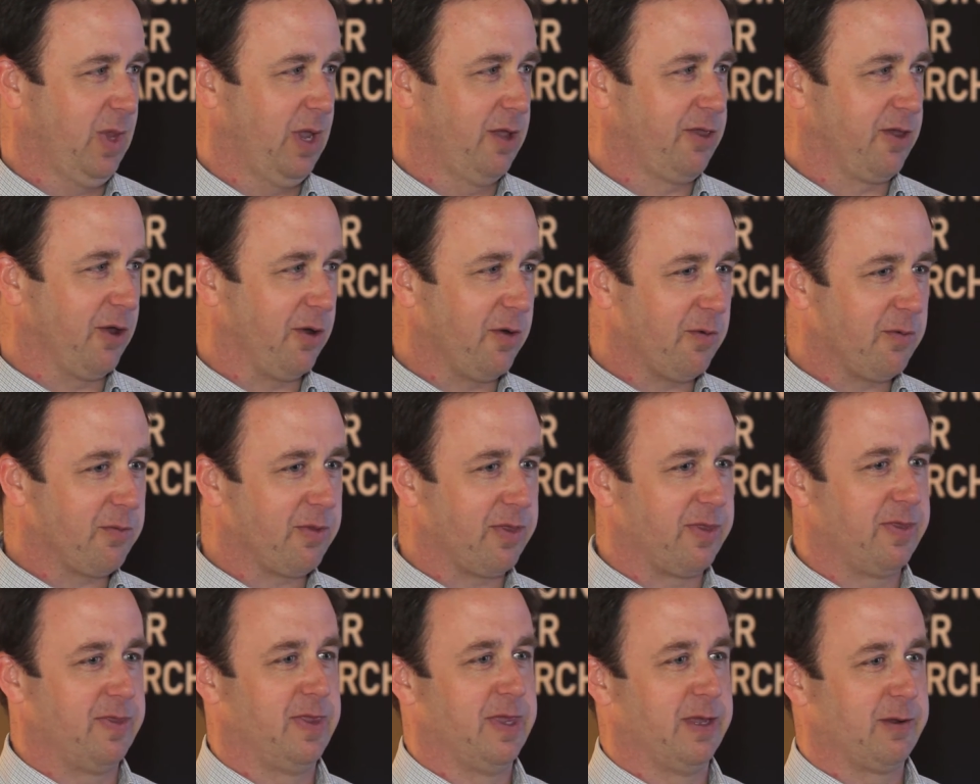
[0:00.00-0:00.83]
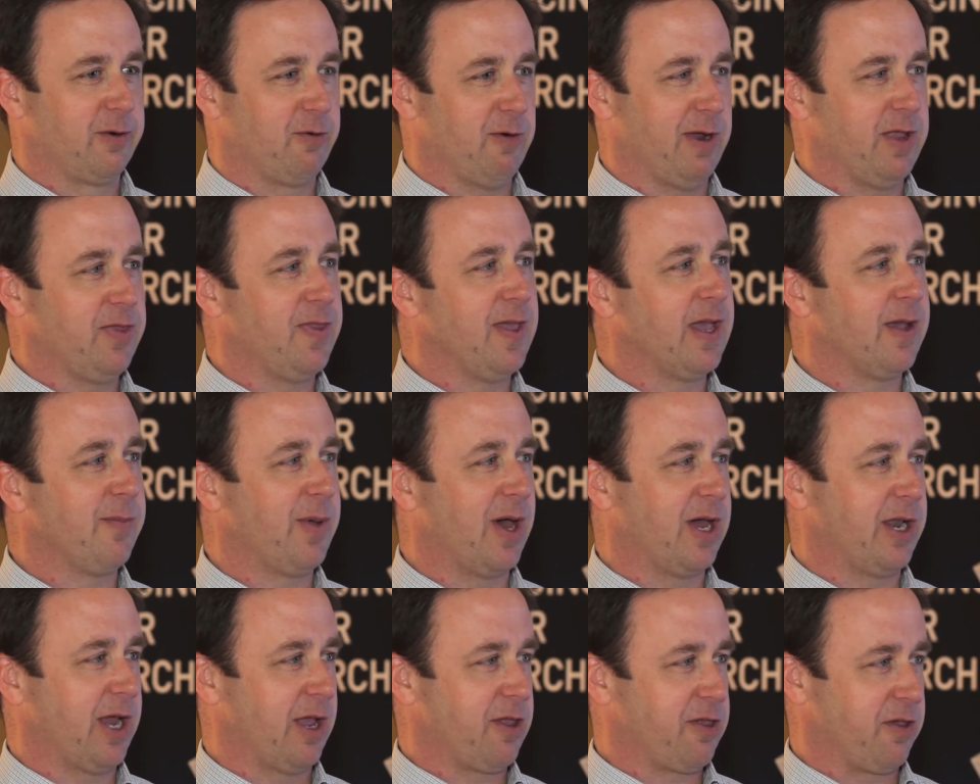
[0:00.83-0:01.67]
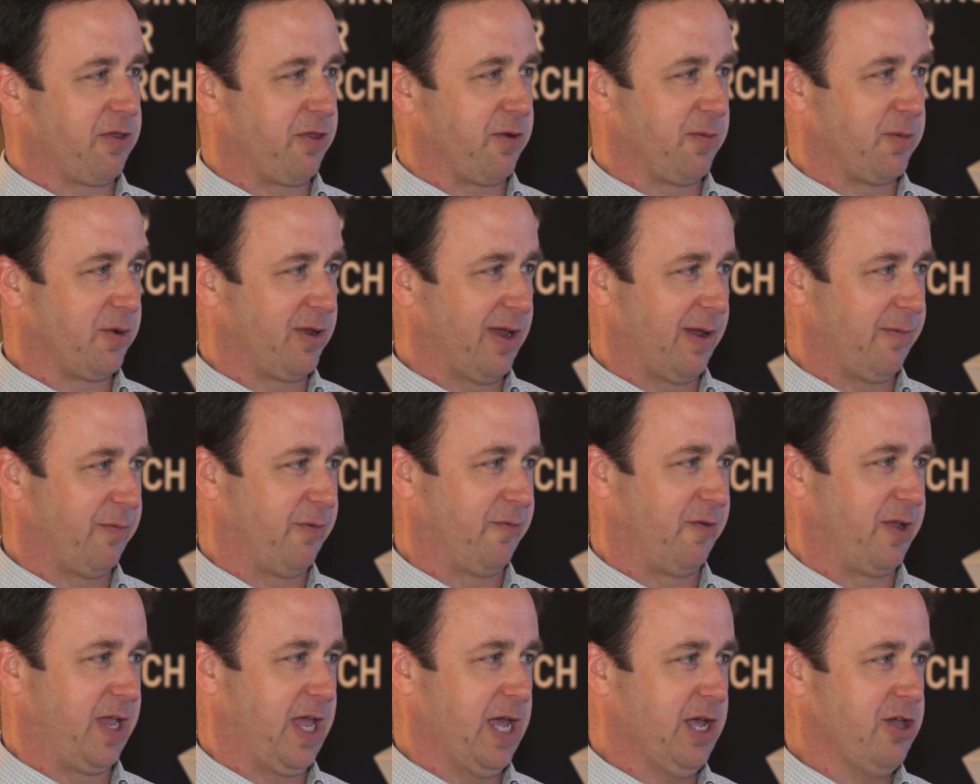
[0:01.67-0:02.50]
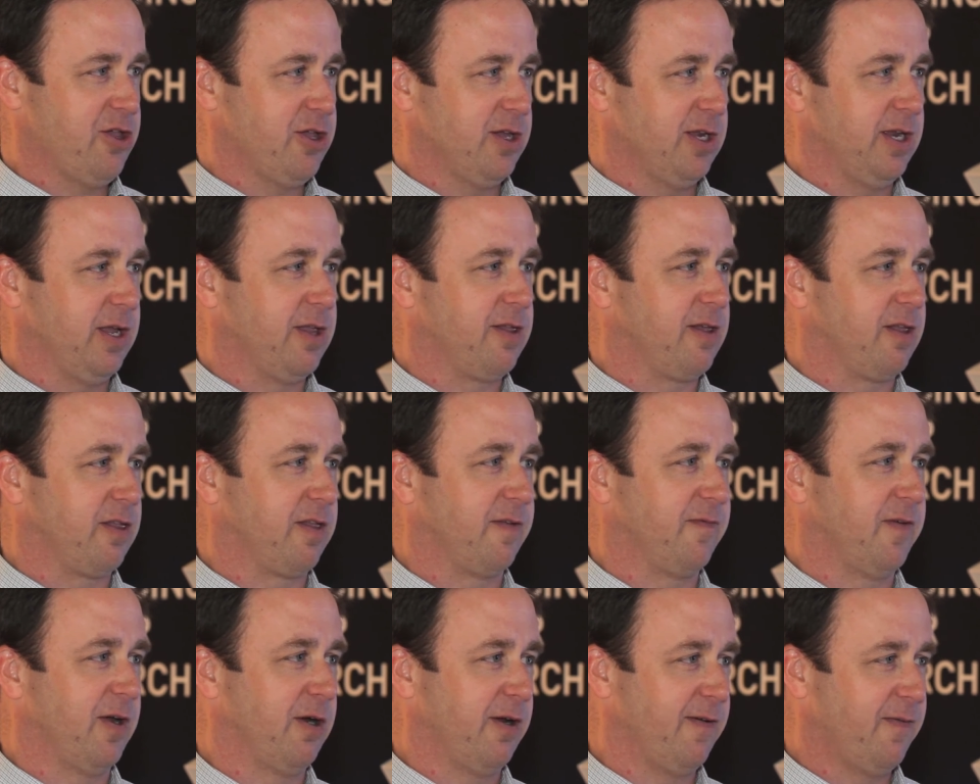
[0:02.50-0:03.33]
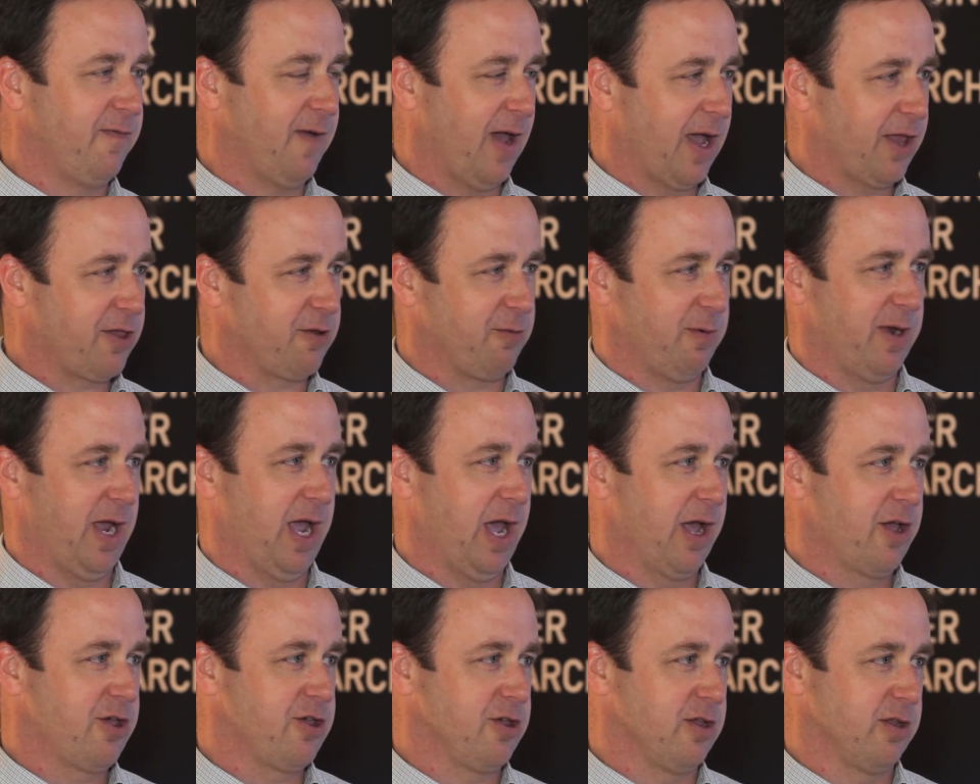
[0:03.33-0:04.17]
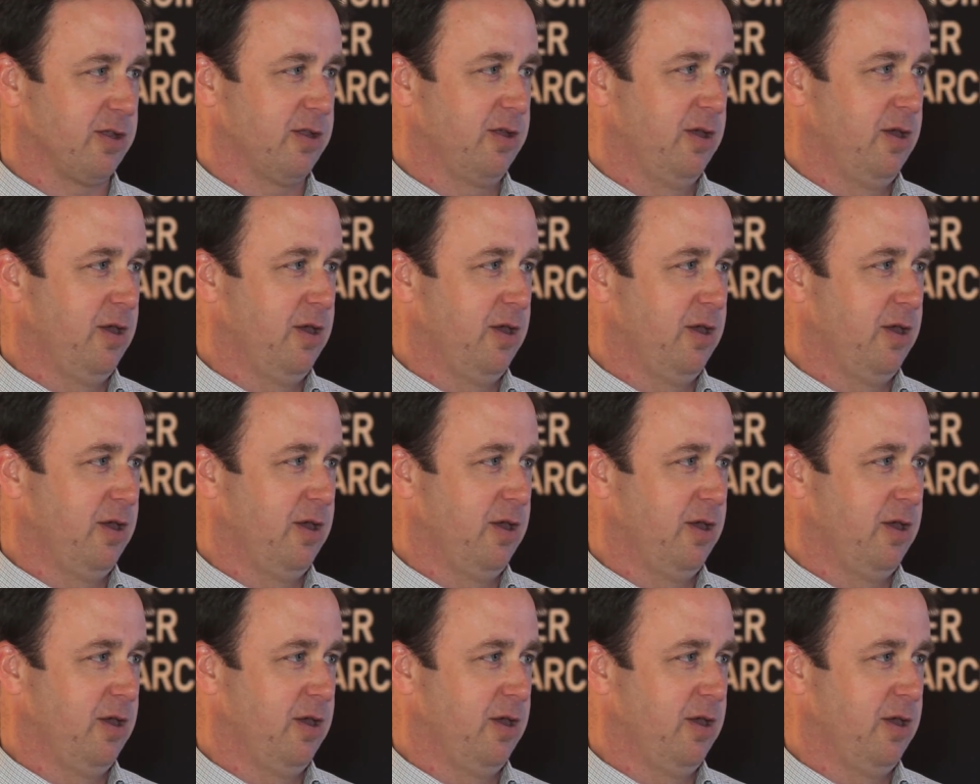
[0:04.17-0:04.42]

So the great thing about isothermal amplification is it's a very fast reaction.